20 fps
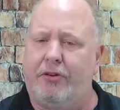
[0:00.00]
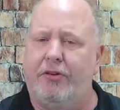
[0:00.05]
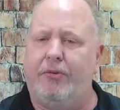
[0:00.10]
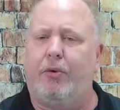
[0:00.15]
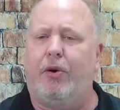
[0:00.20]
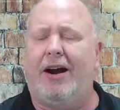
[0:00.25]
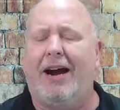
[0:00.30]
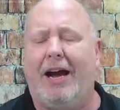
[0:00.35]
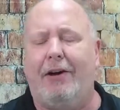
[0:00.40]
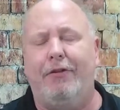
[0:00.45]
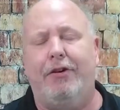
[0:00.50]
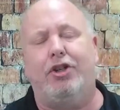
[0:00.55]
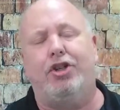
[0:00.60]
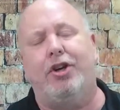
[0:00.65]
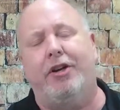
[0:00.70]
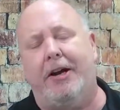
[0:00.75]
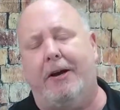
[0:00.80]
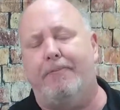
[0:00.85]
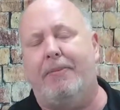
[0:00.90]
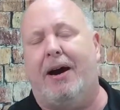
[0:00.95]
We're
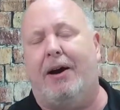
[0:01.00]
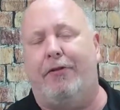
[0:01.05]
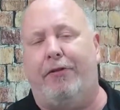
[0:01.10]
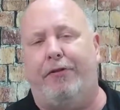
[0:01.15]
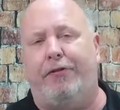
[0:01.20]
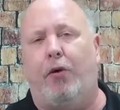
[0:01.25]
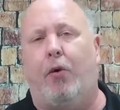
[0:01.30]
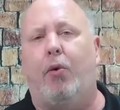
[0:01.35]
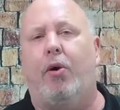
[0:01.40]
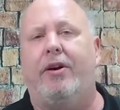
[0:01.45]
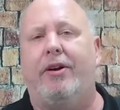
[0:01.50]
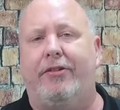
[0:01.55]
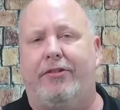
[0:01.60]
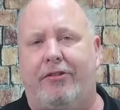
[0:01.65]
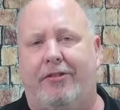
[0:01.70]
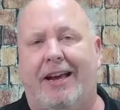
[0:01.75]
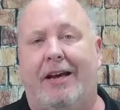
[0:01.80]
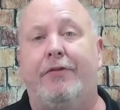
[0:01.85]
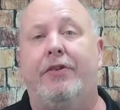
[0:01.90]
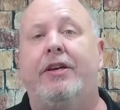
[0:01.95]
averaging about 4 to
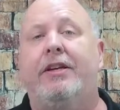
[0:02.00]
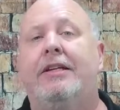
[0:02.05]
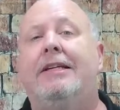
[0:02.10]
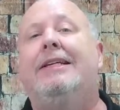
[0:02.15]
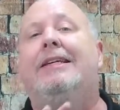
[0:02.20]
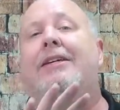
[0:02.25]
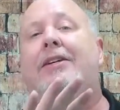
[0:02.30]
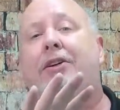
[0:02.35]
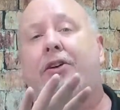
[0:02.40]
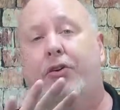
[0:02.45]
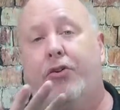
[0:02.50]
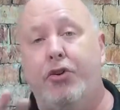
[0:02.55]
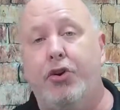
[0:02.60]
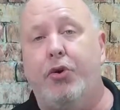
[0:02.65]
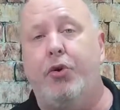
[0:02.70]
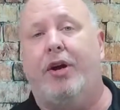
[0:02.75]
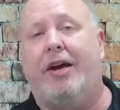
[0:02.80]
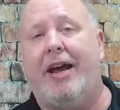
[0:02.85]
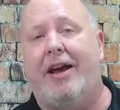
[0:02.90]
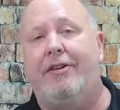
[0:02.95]
7
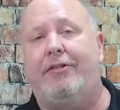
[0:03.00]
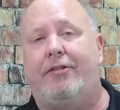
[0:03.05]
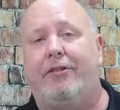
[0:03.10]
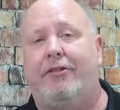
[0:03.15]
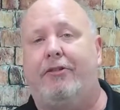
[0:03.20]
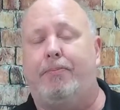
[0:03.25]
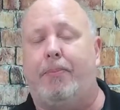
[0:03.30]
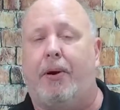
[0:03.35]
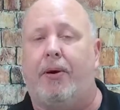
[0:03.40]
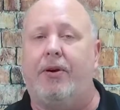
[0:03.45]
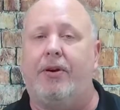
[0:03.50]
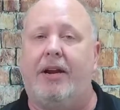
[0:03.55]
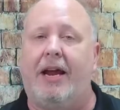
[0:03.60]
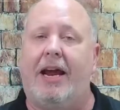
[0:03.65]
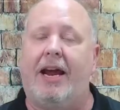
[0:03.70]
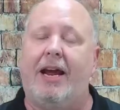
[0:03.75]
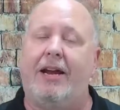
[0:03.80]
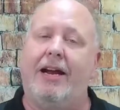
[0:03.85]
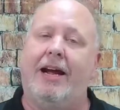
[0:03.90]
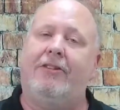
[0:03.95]
new cases per
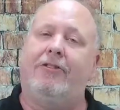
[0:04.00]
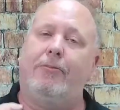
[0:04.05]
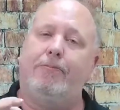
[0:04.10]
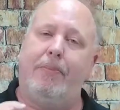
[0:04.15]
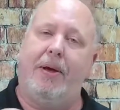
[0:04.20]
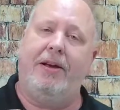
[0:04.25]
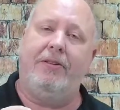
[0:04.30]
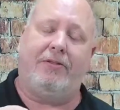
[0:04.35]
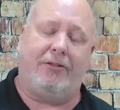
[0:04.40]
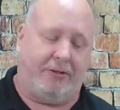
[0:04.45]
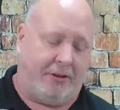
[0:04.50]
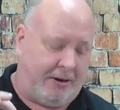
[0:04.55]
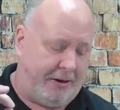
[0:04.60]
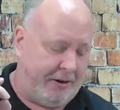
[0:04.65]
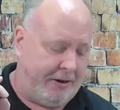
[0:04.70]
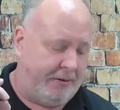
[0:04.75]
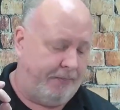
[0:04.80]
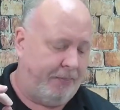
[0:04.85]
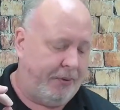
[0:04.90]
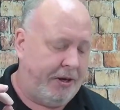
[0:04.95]
day, and that's based
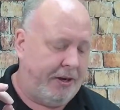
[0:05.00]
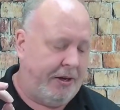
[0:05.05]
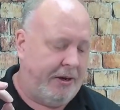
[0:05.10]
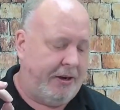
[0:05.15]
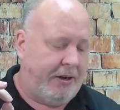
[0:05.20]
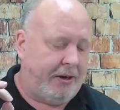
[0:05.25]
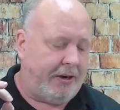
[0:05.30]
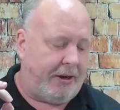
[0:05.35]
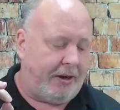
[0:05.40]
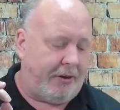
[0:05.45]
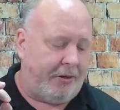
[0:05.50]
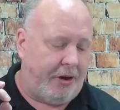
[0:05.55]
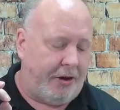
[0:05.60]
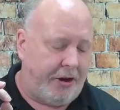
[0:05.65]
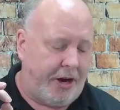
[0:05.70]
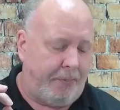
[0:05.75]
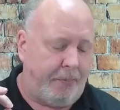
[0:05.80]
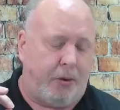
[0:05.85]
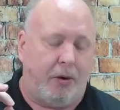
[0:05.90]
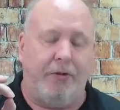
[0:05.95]
on the
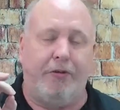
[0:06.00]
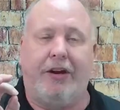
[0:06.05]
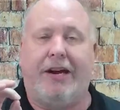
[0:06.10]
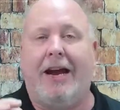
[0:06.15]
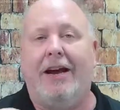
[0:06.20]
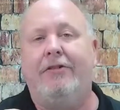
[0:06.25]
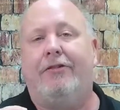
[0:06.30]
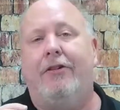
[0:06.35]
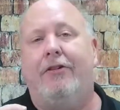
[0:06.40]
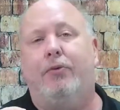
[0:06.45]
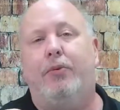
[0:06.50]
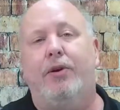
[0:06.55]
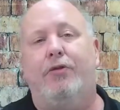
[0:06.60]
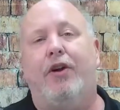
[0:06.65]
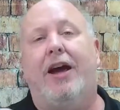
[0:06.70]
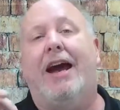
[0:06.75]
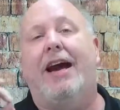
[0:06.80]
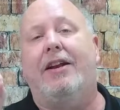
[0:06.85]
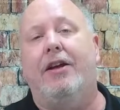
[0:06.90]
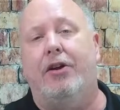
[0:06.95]
number of cases we've
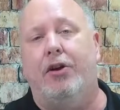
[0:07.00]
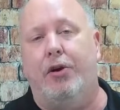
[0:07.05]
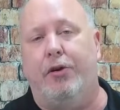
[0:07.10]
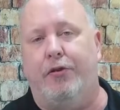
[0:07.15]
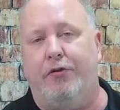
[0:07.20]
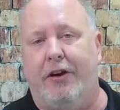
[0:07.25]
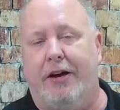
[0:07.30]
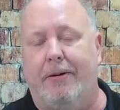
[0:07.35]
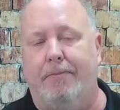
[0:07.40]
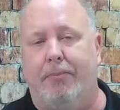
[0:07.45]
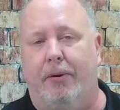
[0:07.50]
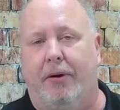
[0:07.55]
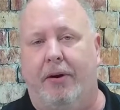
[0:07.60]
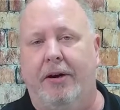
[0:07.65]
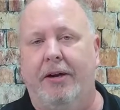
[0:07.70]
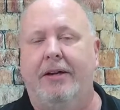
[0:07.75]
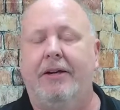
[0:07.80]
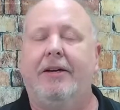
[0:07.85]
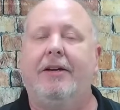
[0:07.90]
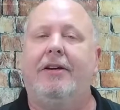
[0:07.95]
had in November,
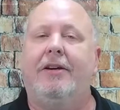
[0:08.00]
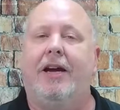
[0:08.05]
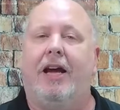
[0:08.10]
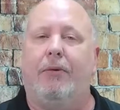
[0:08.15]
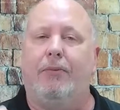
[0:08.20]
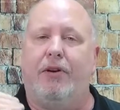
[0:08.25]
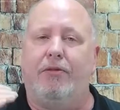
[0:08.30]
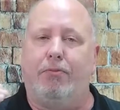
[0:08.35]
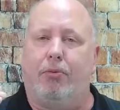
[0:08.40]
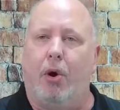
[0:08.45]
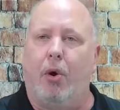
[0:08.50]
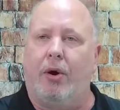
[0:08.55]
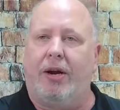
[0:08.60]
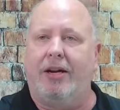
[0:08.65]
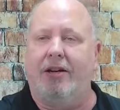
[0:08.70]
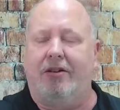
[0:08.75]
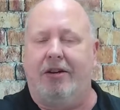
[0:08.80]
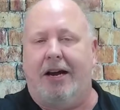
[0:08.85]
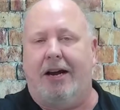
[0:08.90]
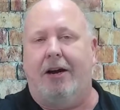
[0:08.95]
and we broke
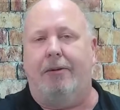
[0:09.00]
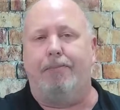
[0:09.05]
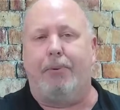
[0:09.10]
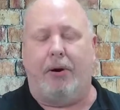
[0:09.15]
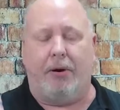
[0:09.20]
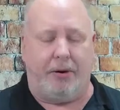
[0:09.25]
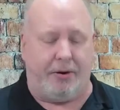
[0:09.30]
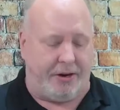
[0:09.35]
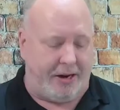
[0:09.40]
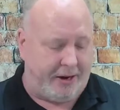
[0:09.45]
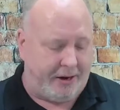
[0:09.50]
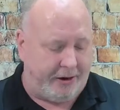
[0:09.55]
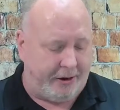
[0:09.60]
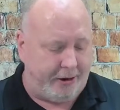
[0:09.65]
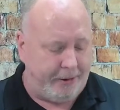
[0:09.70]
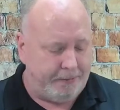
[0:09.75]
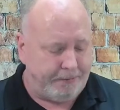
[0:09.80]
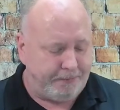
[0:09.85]
it down per day.